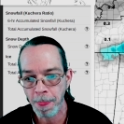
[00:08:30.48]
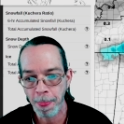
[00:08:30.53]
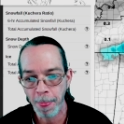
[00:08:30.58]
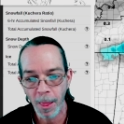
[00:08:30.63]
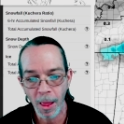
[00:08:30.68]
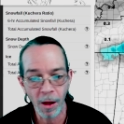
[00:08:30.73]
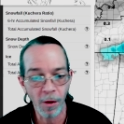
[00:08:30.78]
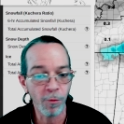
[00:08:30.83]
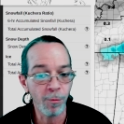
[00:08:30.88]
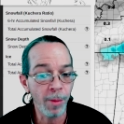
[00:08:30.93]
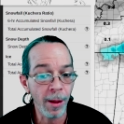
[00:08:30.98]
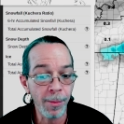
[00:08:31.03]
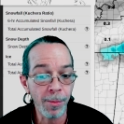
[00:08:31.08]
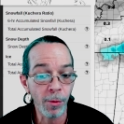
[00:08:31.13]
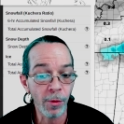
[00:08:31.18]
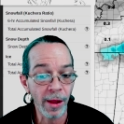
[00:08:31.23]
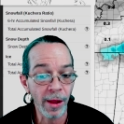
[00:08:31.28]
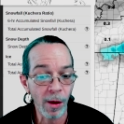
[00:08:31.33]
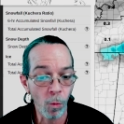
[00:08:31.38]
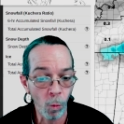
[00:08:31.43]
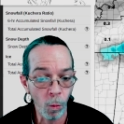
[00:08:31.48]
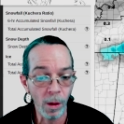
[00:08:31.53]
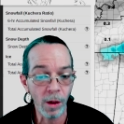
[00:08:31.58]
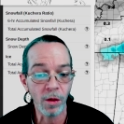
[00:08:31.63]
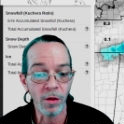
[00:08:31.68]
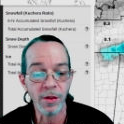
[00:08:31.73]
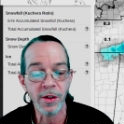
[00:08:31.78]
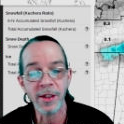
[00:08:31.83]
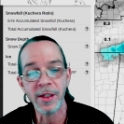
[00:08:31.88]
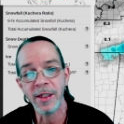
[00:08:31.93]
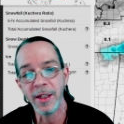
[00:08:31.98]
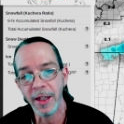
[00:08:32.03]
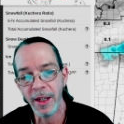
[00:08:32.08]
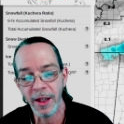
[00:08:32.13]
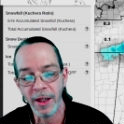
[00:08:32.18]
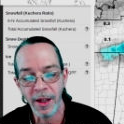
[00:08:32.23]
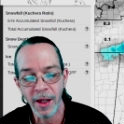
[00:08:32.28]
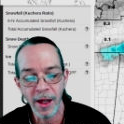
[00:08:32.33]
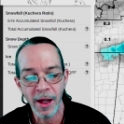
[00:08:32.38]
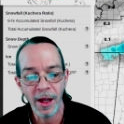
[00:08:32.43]
of people that will
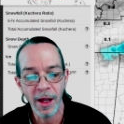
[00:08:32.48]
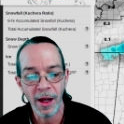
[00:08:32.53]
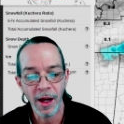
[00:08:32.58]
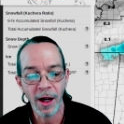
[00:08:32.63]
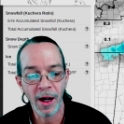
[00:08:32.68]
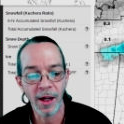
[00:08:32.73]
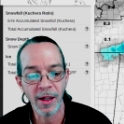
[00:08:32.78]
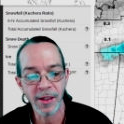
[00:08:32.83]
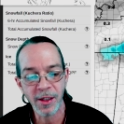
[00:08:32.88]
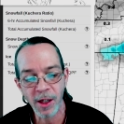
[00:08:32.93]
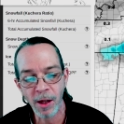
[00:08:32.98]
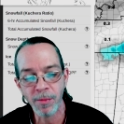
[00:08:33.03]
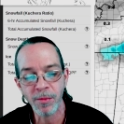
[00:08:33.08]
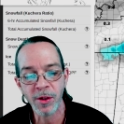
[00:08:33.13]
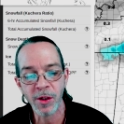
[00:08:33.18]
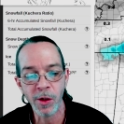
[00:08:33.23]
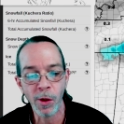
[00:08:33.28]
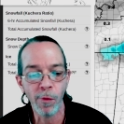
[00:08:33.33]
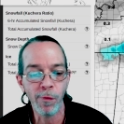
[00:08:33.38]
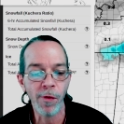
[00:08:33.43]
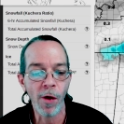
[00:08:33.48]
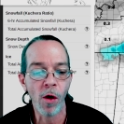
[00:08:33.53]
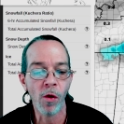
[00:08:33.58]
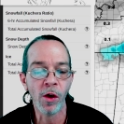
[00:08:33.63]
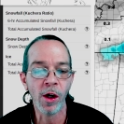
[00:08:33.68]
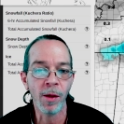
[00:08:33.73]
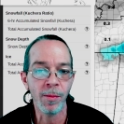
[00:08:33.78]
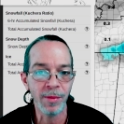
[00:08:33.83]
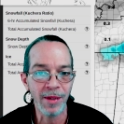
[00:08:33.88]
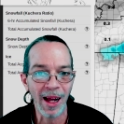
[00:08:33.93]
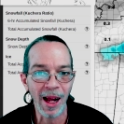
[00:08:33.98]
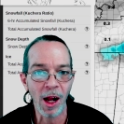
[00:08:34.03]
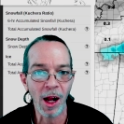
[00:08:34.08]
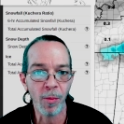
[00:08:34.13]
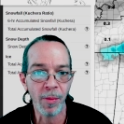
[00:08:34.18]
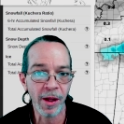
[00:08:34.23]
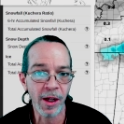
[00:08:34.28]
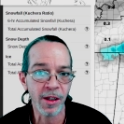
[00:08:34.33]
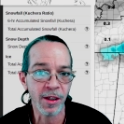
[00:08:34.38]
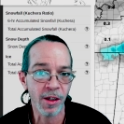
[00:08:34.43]
see uh, some snowfall come down
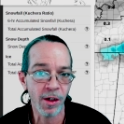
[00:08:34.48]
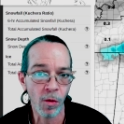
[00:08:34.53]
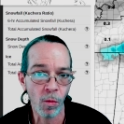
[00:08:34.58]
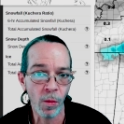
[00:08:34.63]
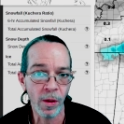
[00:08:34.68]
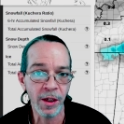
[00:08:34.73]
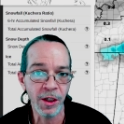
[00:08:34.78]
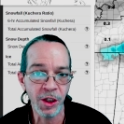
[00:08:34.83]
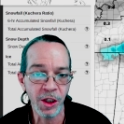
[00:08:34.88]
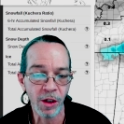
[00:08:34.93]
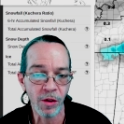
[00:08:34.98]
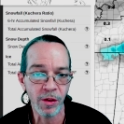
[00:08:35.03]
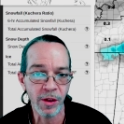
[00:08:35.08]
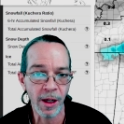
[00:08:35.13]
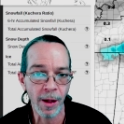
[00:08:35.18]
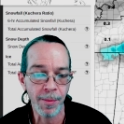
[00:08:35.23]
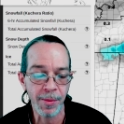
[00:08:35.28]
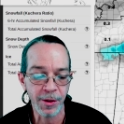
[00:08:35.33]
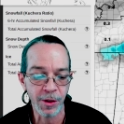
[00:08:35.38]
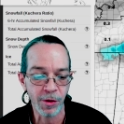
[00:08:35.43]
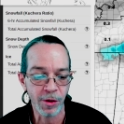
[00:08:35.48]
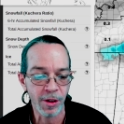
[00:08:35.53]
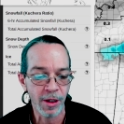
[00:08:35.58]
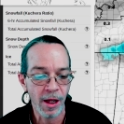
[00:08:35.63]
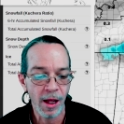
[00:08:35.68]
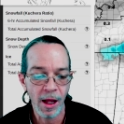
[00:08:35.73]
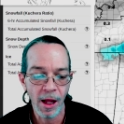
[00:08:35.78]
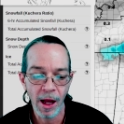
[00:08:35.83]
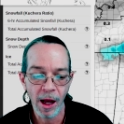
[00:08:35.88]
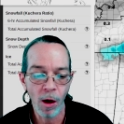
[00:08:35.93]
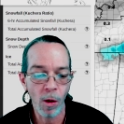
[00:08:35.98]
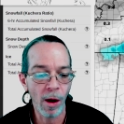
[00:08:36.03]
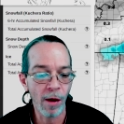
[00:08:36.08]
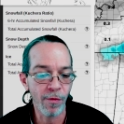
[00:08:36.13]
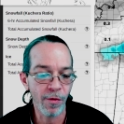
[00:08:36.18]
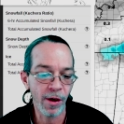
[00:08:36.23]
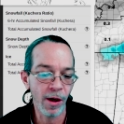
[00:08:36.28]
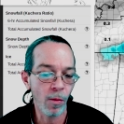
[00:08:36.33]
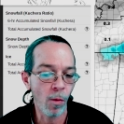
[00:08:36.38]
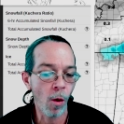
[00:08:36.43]
because of the wind chill temperatures.
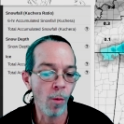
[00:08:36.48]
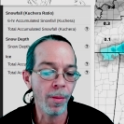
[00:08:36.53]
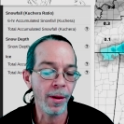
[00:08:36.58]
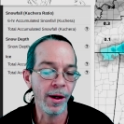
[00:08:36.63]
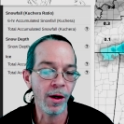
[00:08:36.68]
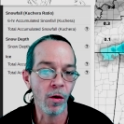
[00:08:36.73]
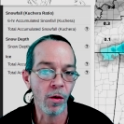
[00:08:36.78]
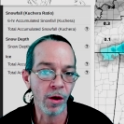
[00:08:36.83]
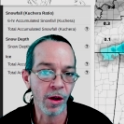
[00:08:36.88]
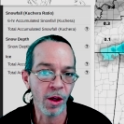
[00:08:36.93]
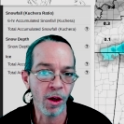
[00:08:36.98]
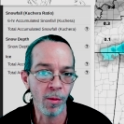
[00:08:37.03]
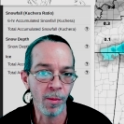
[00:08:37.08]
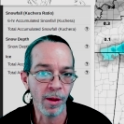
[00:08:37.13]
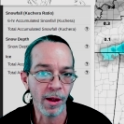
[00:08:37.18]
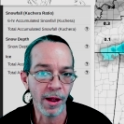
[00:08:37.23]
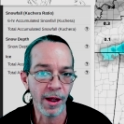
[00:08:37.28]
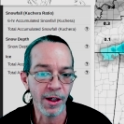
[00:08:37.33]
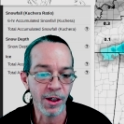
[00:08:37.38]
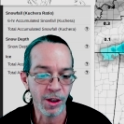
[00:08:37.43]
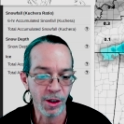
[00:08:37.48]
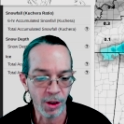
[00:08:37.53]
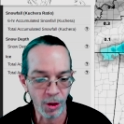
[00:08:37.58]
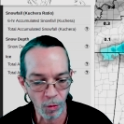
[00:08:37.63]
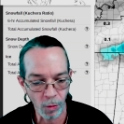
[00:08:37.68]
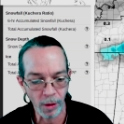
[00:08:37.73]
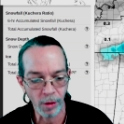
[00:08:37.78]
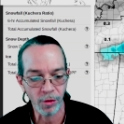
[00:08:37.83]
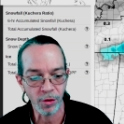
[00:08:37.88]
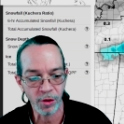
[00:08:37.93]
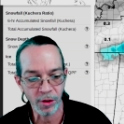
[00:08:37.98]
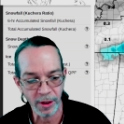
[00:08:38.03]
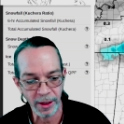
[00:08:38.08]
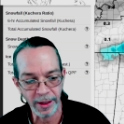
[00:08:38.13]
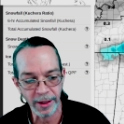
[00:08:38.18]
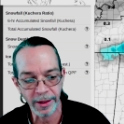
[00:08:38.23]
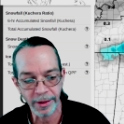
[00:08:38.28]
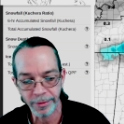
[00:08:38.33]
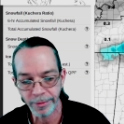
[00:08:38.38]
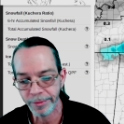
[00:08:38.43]
However, there won't be no accumulation. You will see
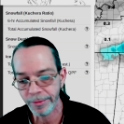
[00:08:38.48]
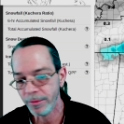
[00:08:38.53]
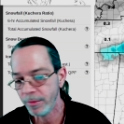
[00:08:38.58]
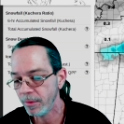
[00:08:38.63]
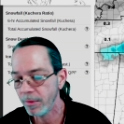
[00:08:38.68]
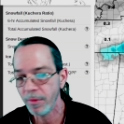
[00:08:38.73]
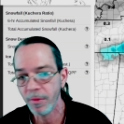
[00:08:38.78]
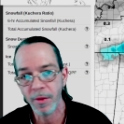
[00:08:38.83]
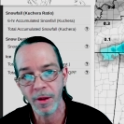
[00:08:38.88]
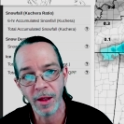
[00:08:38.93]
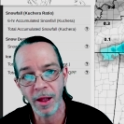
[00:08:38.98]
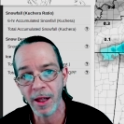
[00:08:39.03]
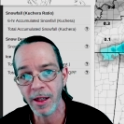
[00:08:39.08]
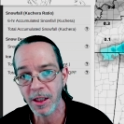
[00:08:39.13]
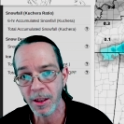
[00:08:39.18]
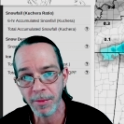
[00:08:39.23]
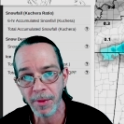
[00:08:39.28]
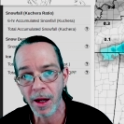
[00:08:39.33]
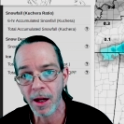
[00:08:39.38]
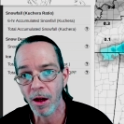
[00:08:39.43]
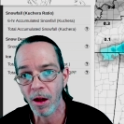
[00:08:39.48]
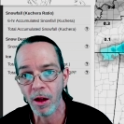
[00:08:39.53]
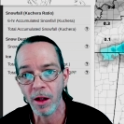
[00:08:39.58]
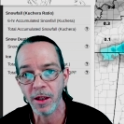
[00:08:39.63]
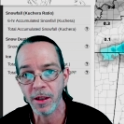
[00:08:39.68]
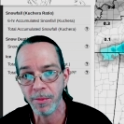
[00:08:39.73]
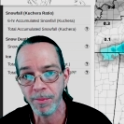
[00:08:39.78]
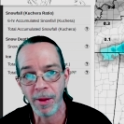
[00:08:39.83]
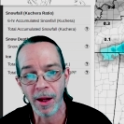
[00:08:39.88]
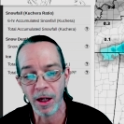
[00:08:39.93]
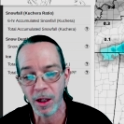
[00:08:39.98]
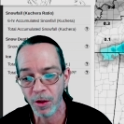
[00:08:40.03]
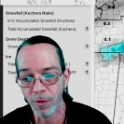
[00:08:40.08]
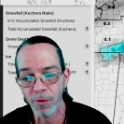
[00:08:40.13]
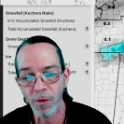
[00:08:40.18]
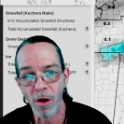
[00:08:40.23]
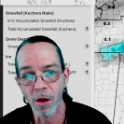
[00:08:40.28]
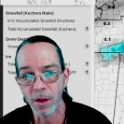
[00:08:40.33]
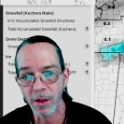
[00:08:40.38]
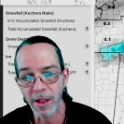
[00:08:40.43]
it. That's about all about as
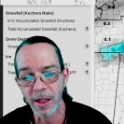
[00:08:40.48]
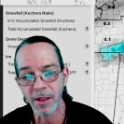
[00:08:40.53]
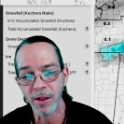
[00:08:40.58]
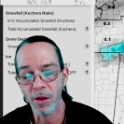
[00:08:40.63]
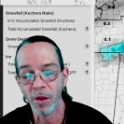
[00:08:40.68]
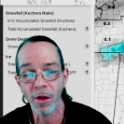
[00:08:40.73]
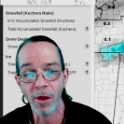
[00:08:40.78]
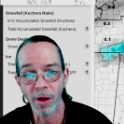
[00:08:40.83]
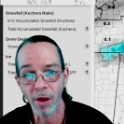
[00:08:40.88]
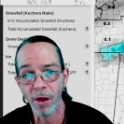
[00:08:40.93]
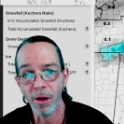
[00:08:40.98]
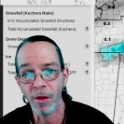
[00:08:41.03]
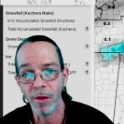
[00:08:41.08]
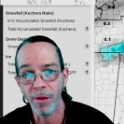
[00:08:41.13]
far as that's going to go.